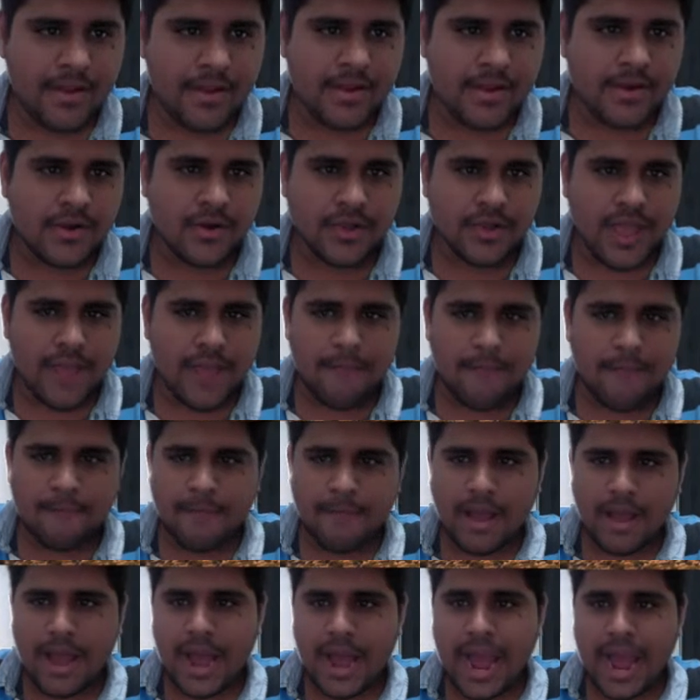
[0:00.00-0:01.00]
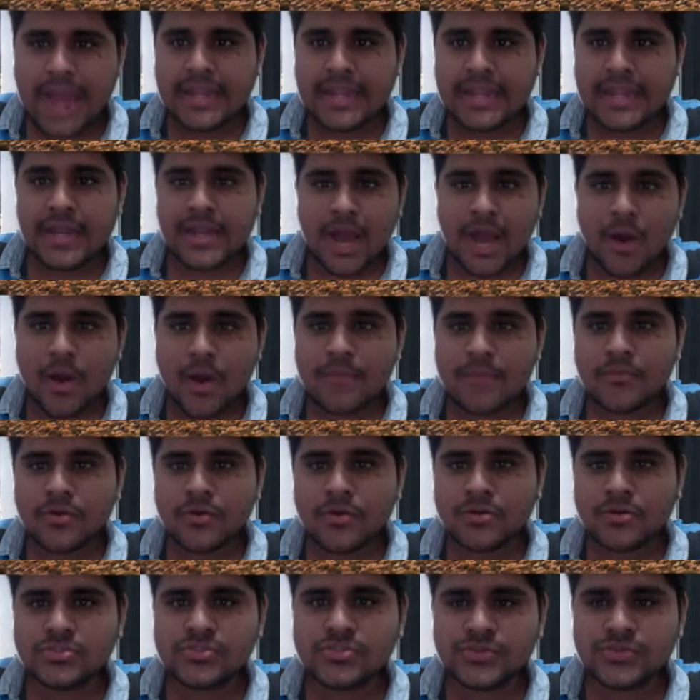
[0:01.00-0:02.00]
Okay, and now I'm
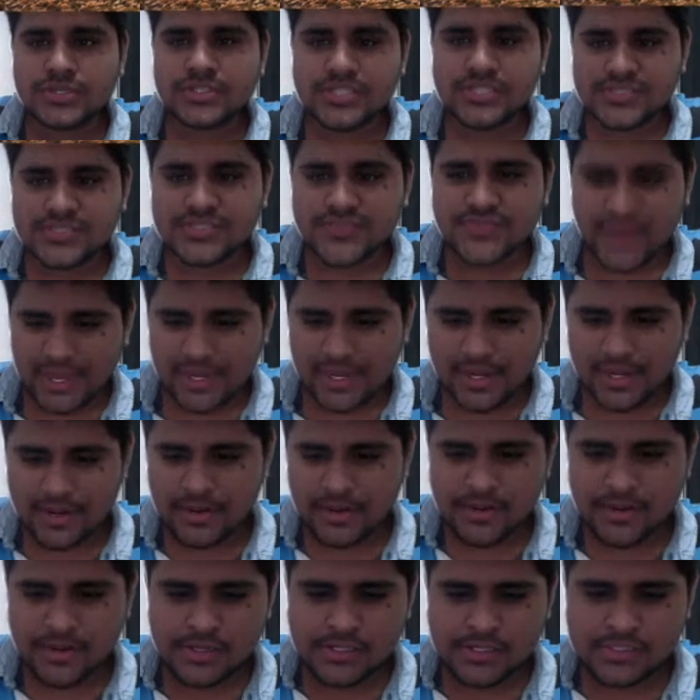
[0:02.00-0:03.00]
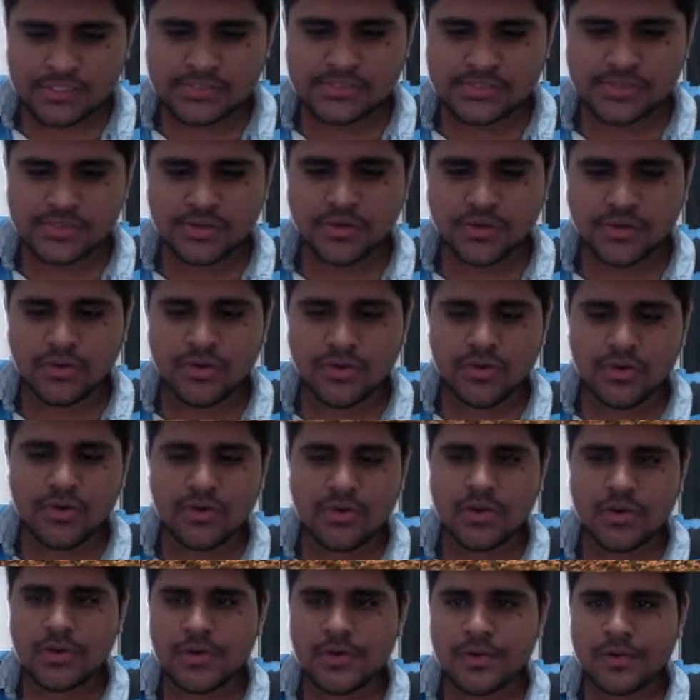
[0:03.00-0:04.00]
going to run this file. So
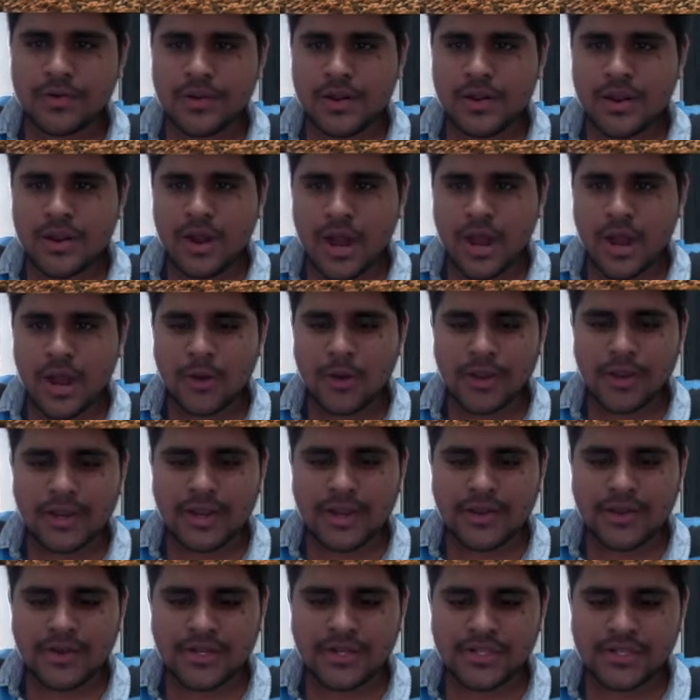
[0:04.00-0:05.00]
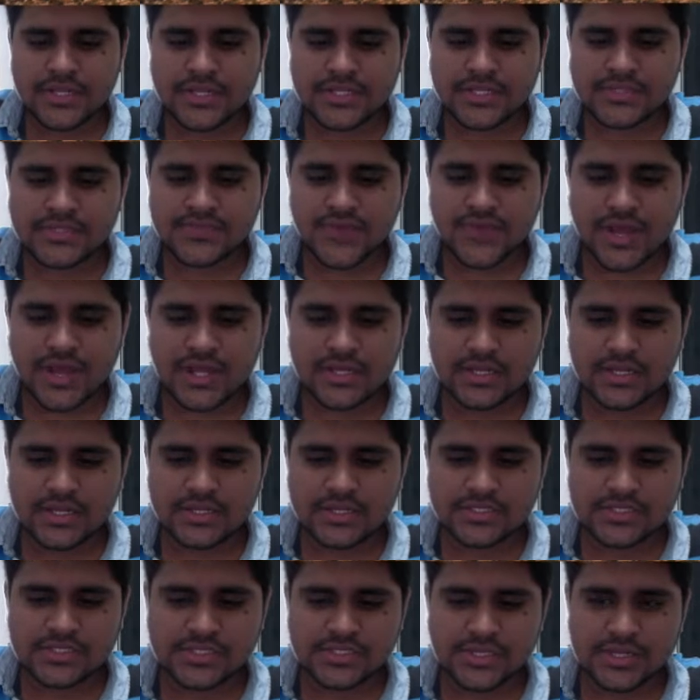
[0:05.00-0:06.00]
how can I run this file
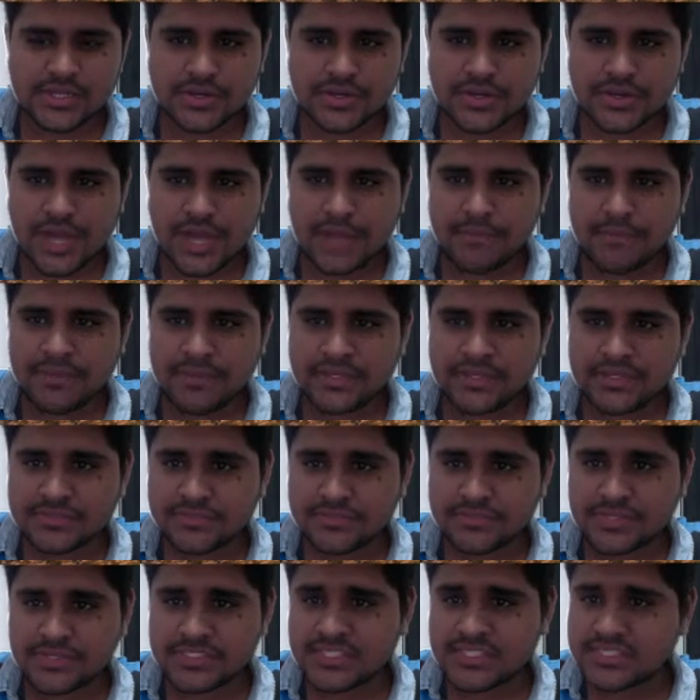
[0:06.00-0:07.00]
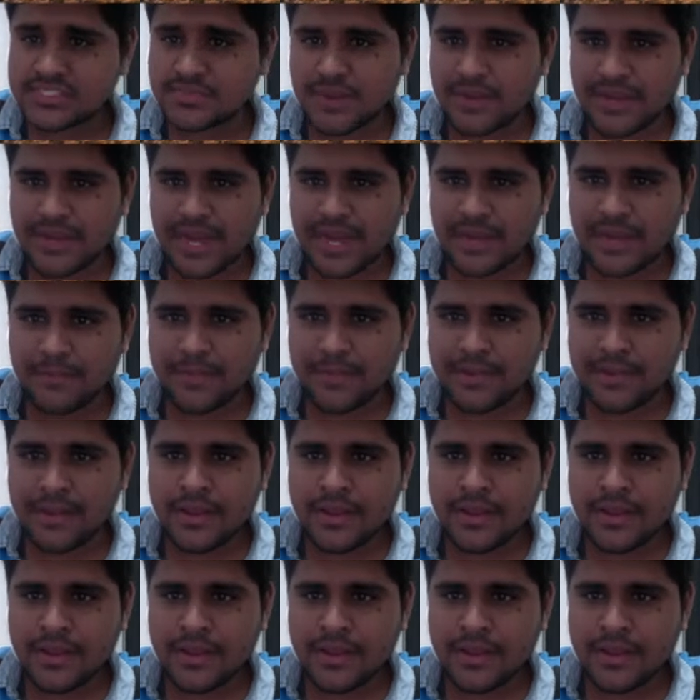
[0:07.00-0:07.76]
is just by typing